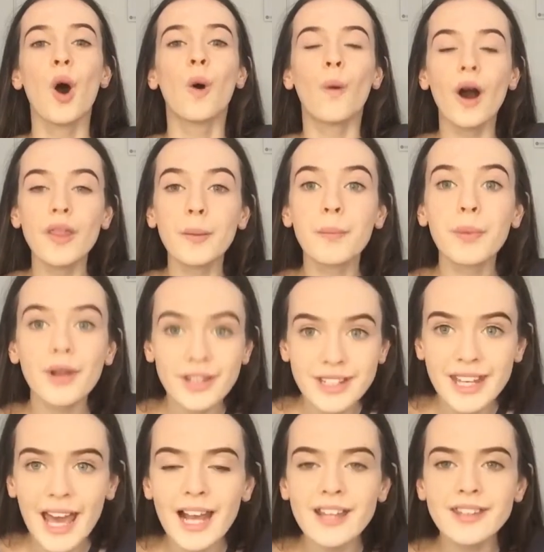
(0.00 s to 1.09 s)
Where the bloody
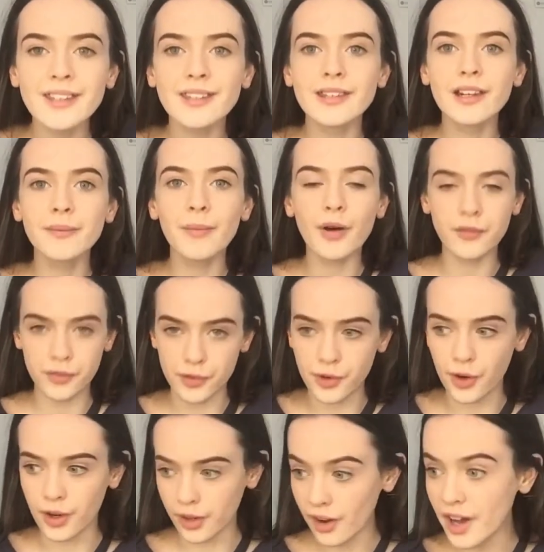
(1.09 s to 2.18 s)
hell is this month
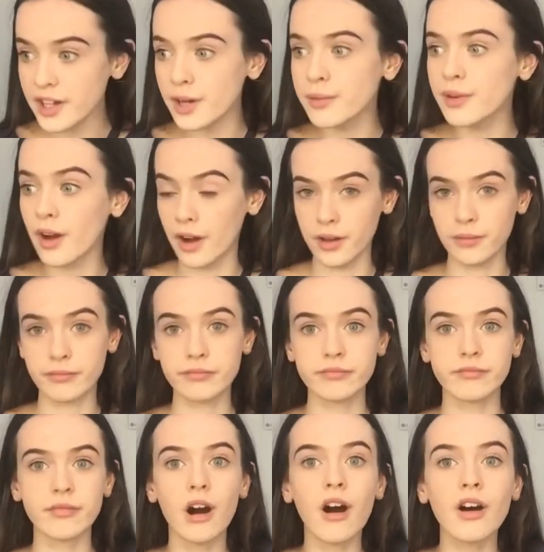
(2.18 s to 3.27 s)
gone? I don't know.
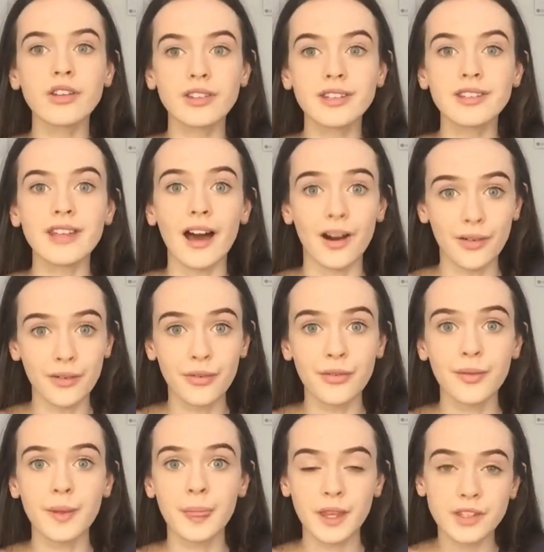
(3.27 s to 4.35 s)
Ask yourself.
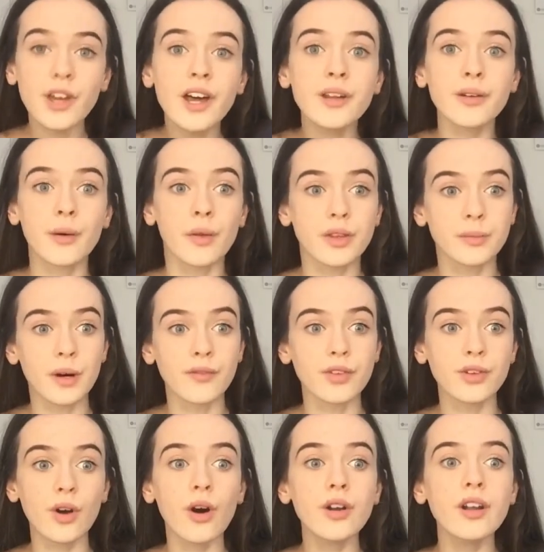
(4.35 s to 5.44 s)
Because I don't know where this month has
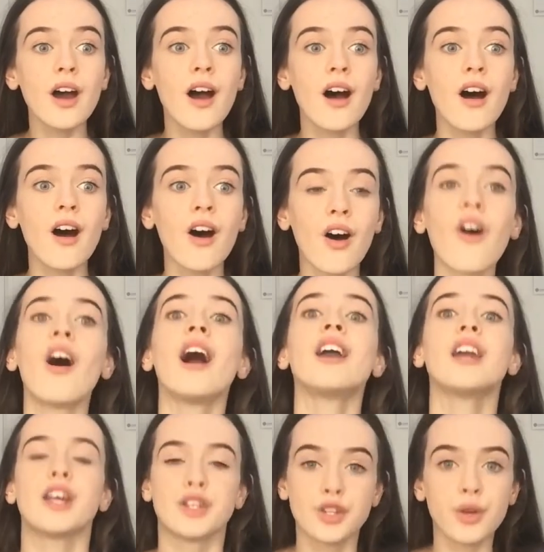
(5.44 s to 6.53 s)
gone.
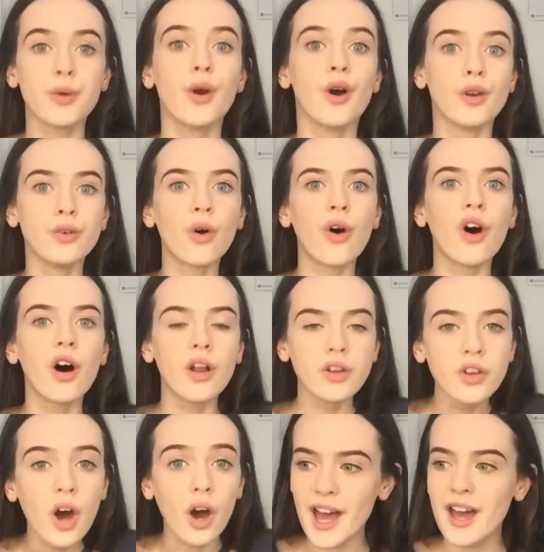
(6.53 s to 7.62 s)
I do not
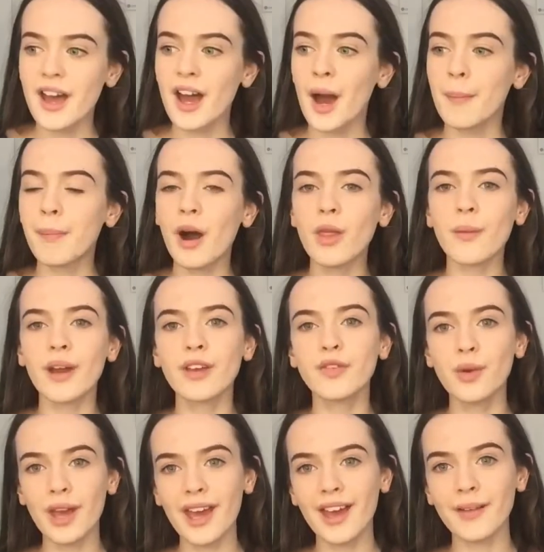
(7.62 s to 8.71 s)
know. By the way, if
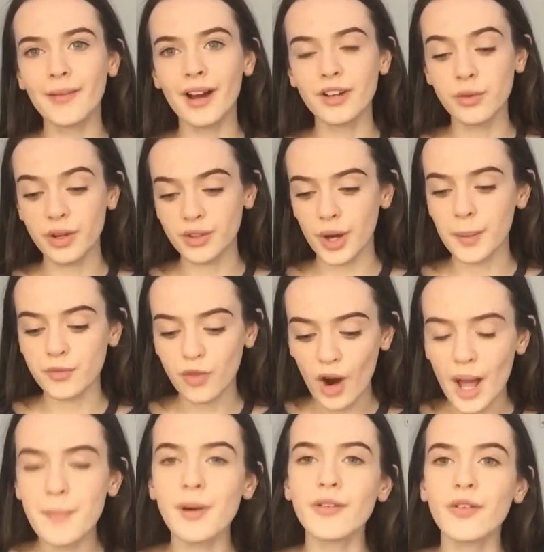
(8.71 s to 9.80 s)
you hear my noise, I'm
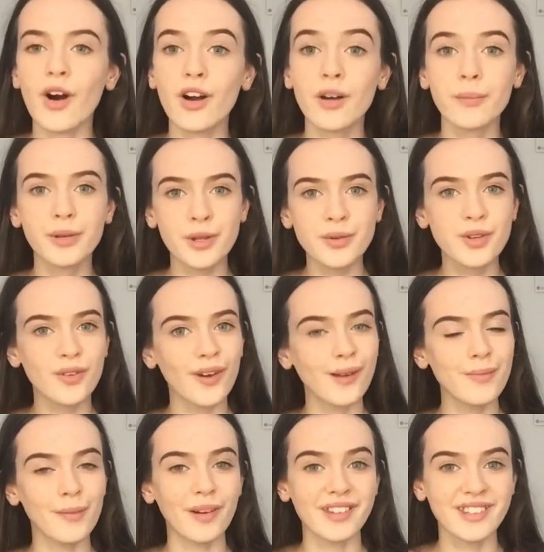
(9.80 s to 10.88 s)
right above our computer
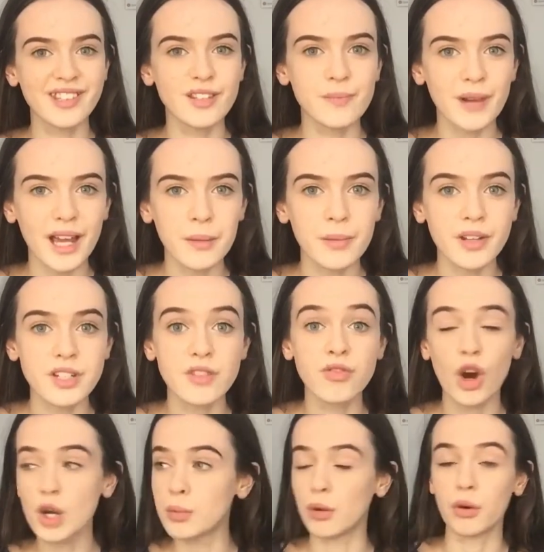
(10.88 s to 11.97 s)
room that my sister's playing bloody
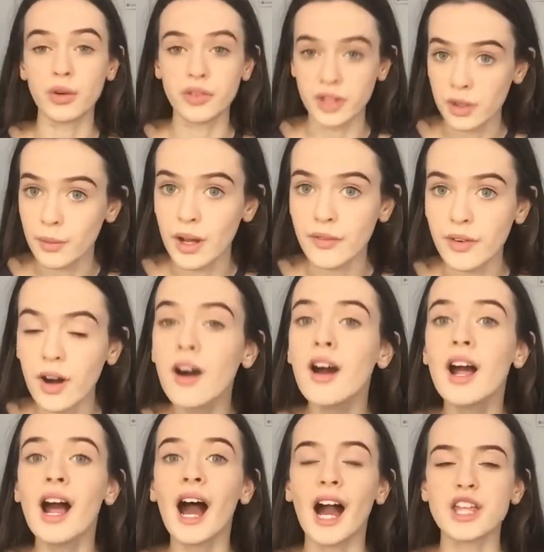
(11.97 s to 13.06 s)
Roblox in or whatever.
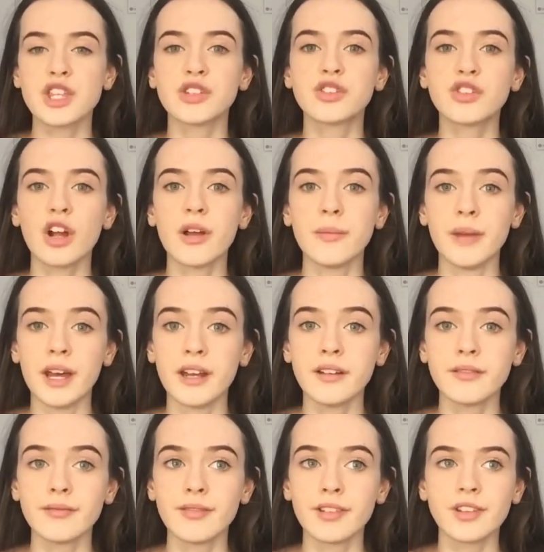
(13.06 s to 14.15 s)
And she's
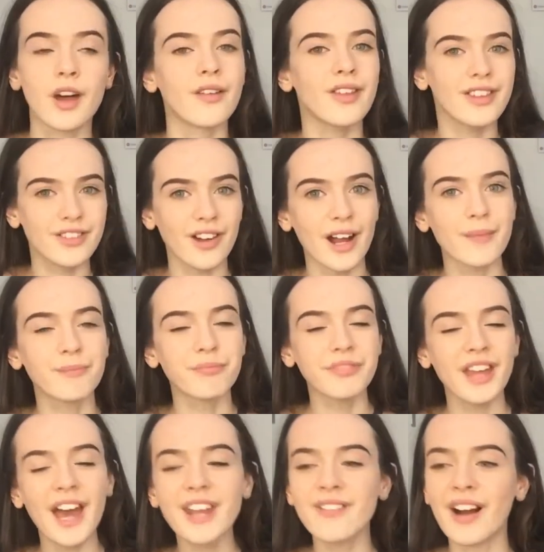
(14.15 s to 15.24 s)
screaming, so that's great.
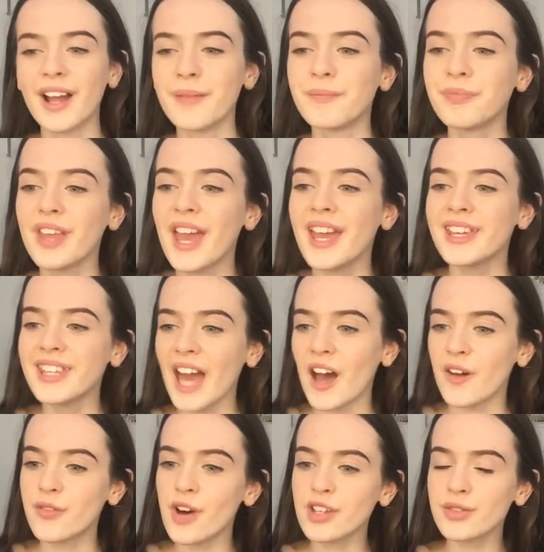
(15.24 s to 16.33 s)
Anyway,
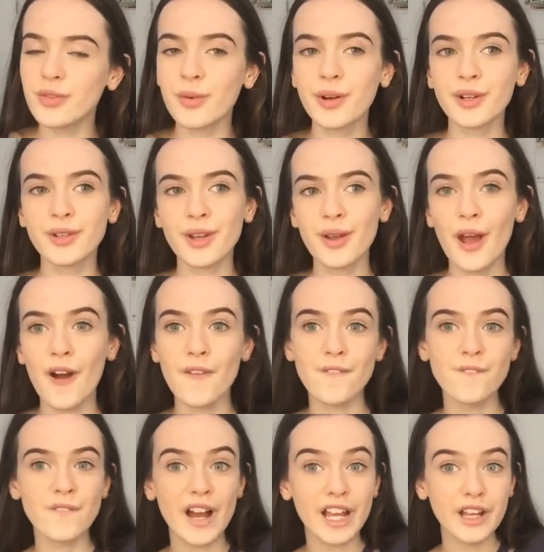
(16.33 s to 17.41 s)
yeah, first of all, we're going to do
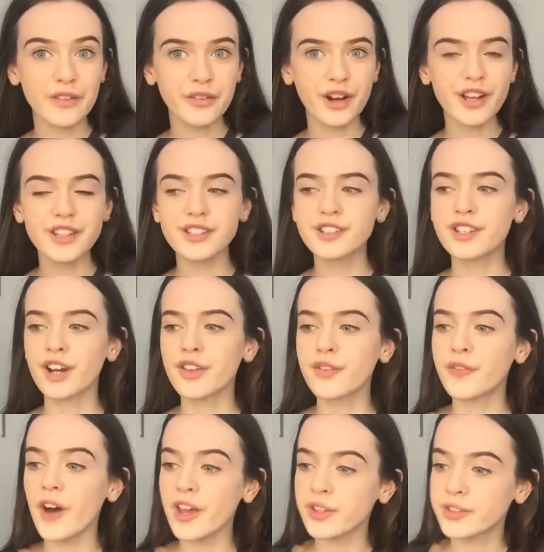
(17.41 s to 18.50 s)
favourites. So the
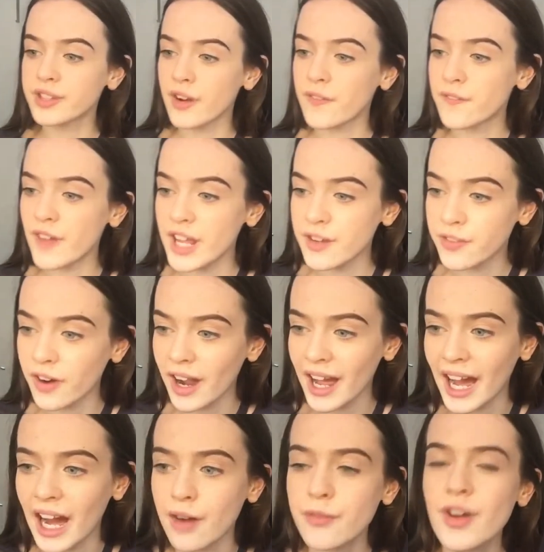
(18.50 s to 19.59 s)
first favourite I
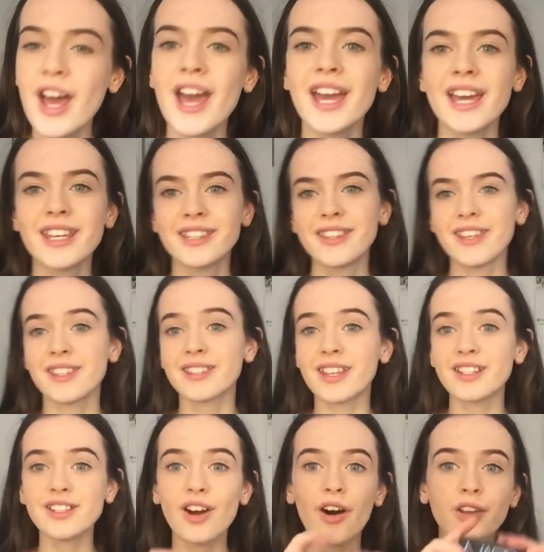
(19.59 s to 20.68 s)
have is this
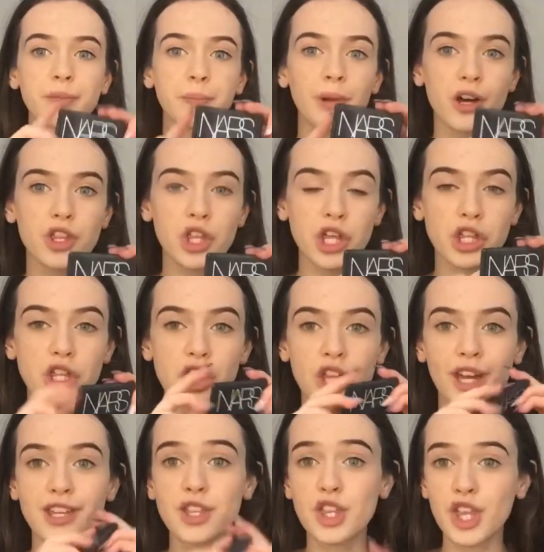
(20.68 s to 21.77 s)
NARS blush in
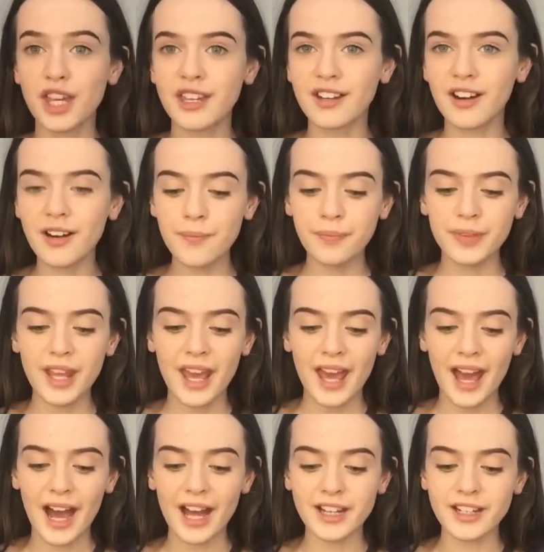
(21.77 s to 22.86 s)
shade Gina.
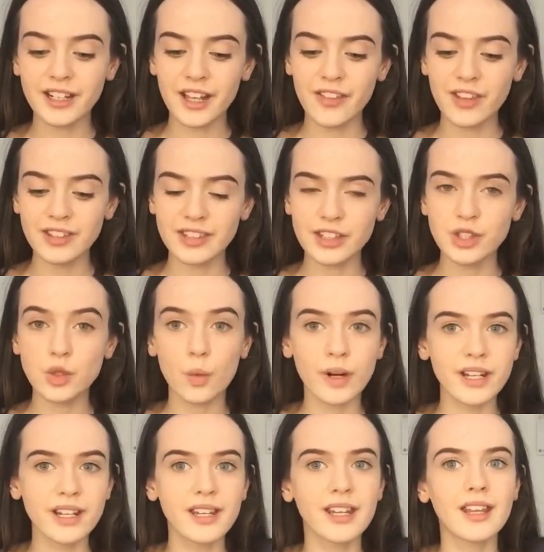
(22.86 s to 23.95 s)
And this is
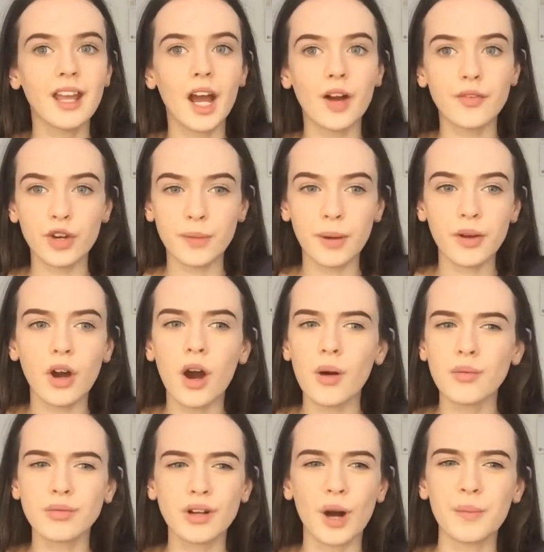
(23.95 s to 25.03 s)
£23.
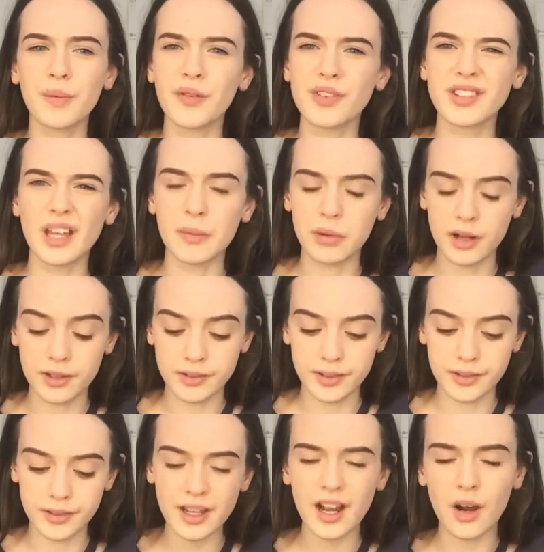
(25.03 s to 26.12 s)
I can't bother to say
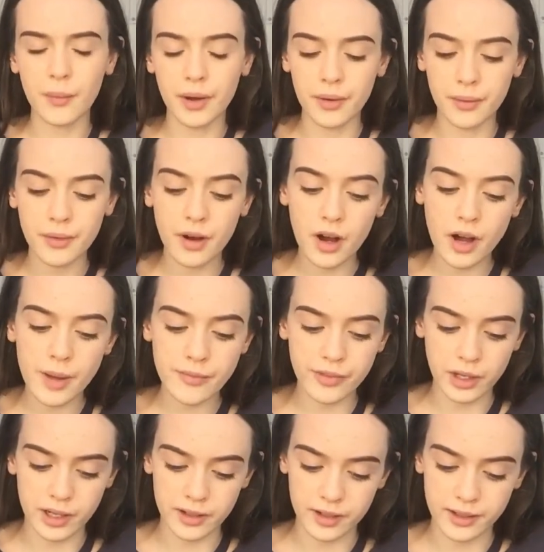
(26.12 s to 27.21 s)
prices. Yeah, I will. I'm
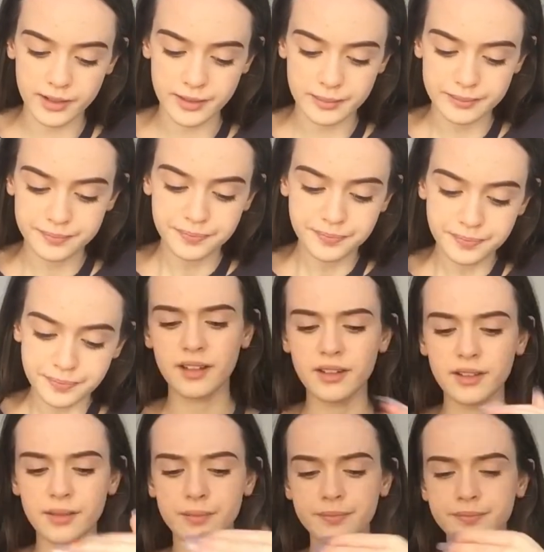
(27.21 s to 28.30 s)
feeling nice.
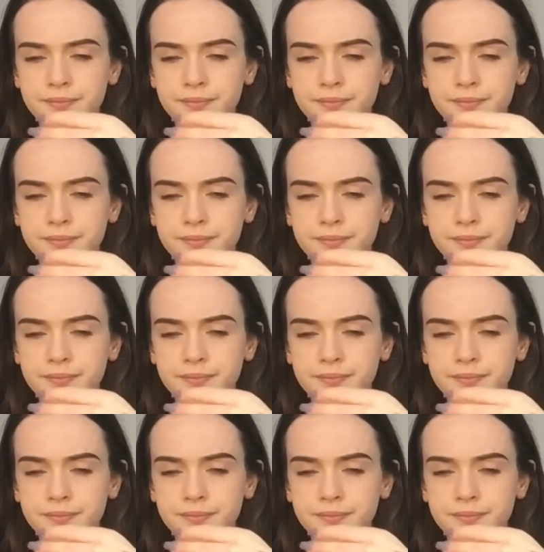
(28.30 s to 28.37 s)
Yes.